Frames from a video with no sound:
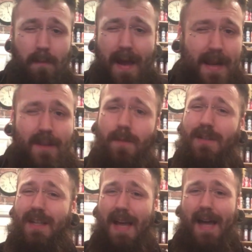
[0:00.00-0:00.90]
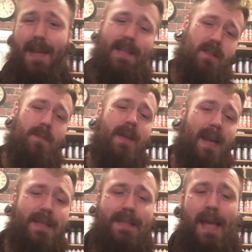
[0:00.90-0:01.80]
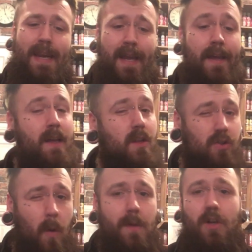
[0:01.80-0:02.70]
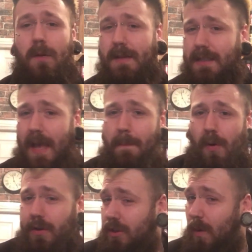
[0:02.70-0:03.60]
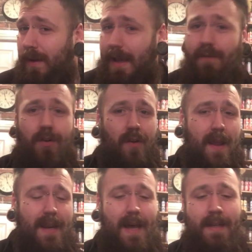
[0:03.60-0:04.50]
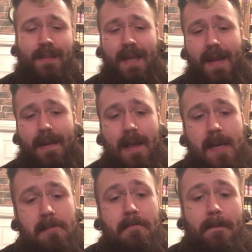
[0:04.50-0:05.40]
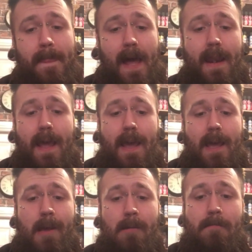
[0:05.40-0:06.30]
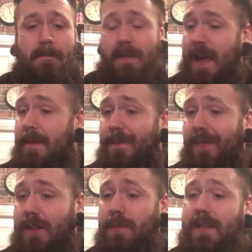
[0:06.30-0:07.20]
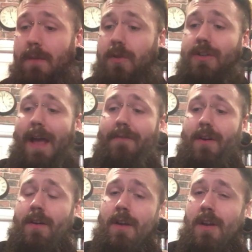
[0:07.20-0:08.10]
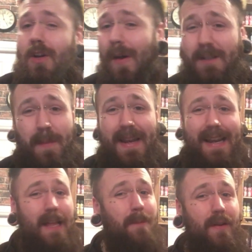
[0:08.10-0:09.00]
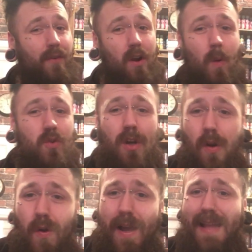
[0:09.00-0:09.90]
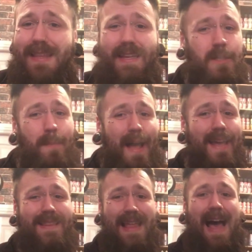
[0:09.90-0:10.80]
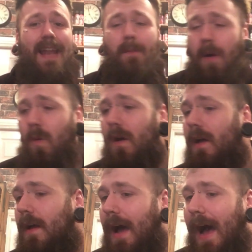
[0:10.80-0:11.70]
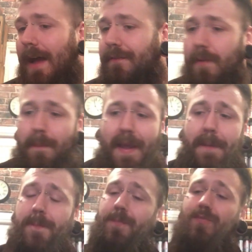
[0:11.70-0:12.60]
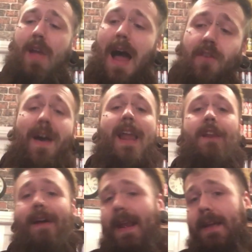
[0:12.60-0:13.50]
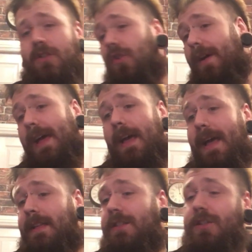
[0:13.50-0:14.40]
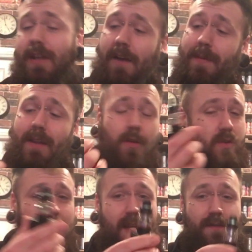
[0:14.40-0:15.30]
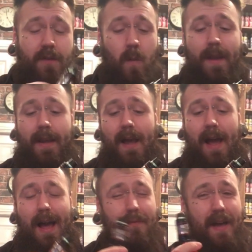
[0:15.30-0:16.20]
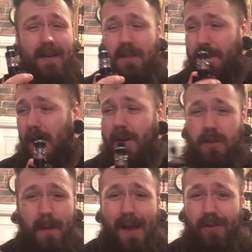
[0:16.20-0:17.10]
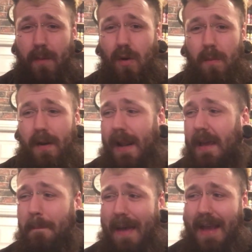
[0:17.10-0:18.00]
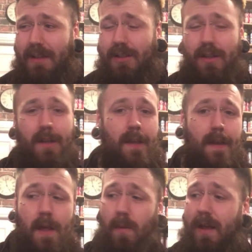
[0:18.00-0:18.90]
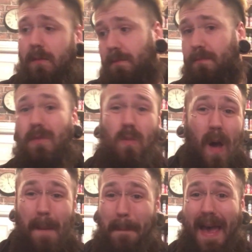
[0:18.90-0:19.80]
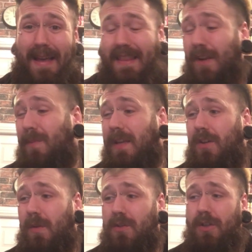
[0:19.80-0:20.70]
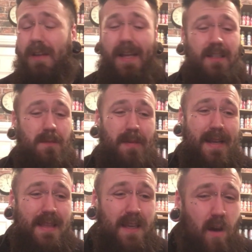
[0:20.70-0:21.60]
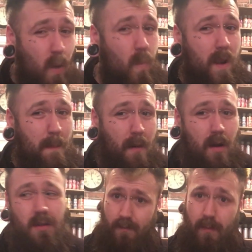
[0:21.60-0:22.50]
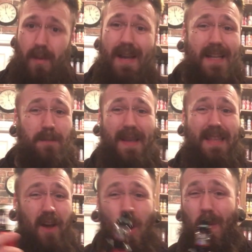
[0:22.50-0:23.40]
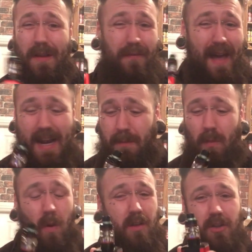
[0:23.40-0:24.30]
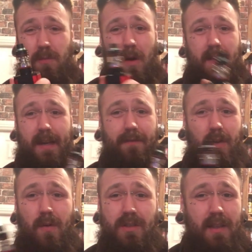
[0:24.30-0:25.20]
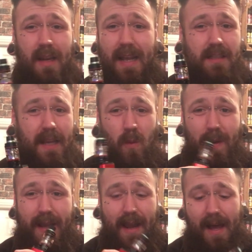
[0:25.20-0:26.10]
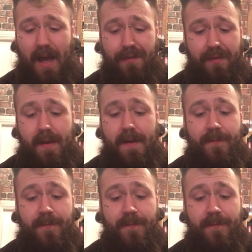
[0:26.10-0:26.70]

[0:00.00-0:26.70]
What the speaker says: as many of them as I can into my criteria. It's always going to be 10 points, so I can give it a rating out of 10. And yeah, that's pretty much everything. Well, that's been a little bit of a closer look at the Aspire Dynamo, and for me, I really enjoy it. I've been using this for a week and a half, and to be honest, apart from a couple of like mechs, well, a mech that I've been using, it's been the only mod, it's been the only variable wattage mod that I've used in the last like week and a half.